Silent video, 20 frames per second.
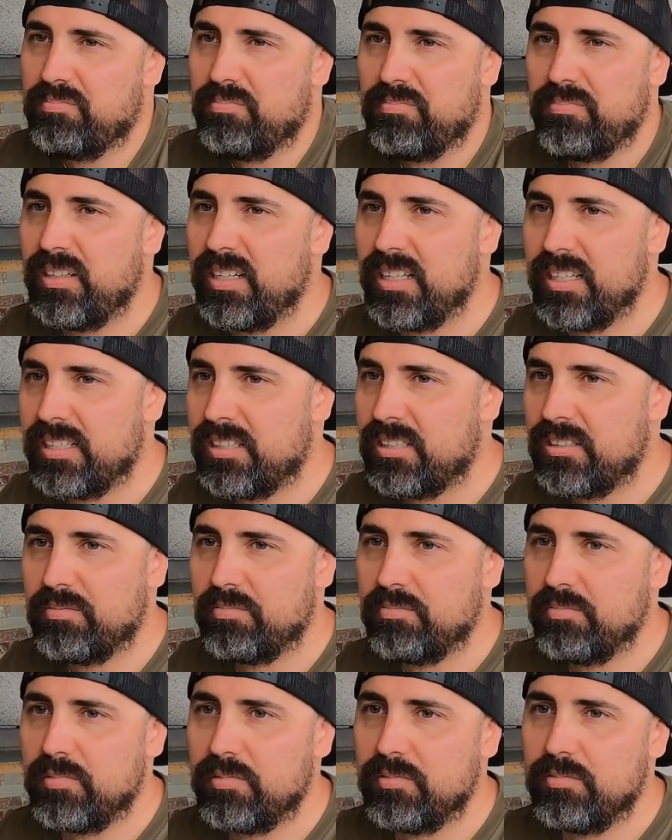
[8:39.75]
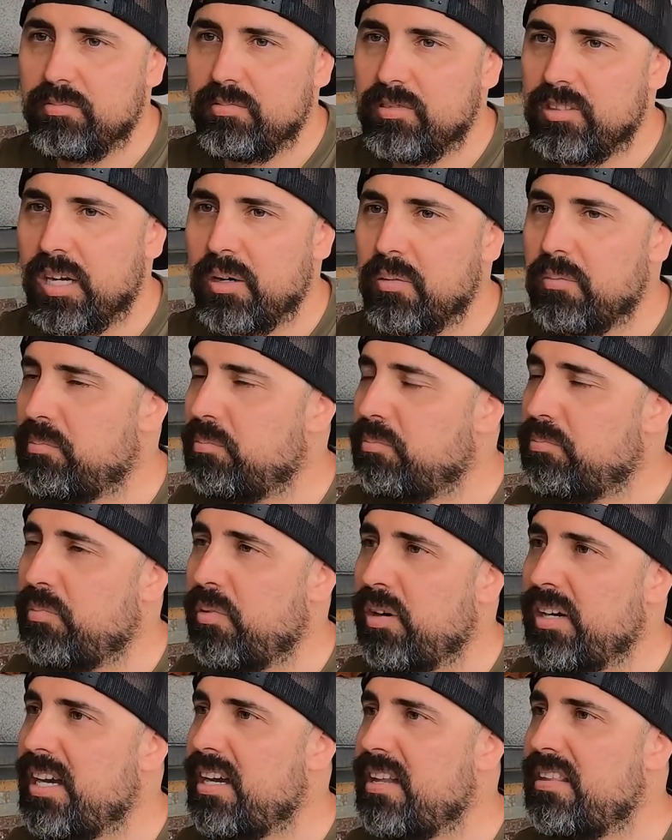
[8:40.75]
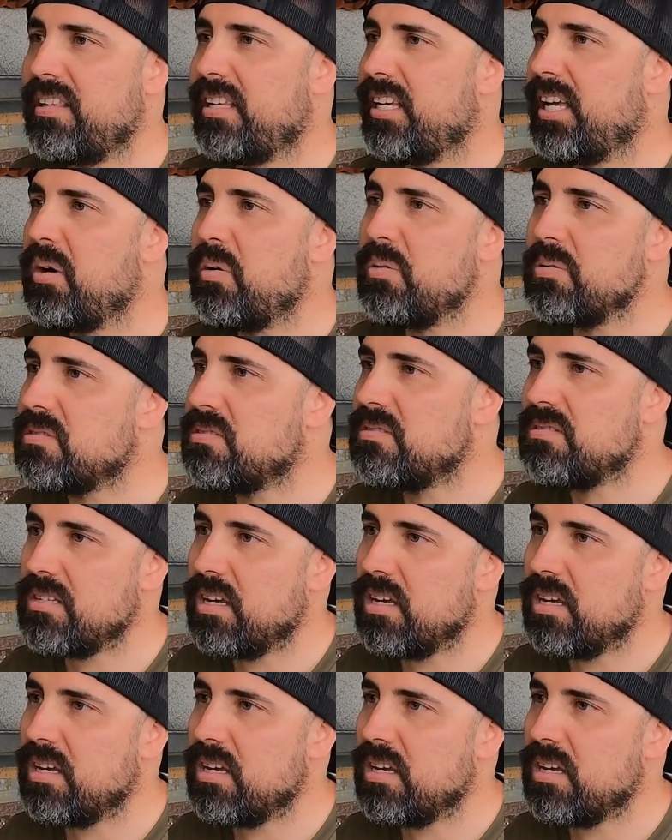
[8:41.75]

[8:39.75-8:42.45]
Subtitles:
really don't want anything else.